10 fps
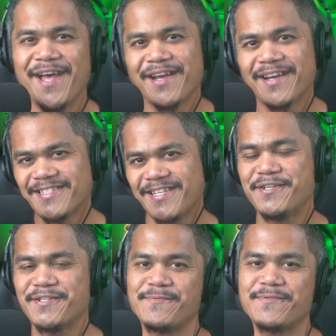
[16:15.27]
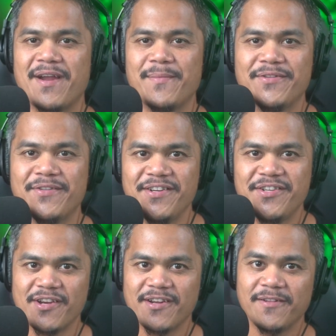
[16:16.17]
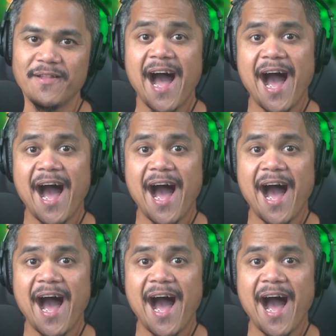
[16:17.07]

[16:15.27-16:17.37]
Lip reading: consider subscribing to this channel.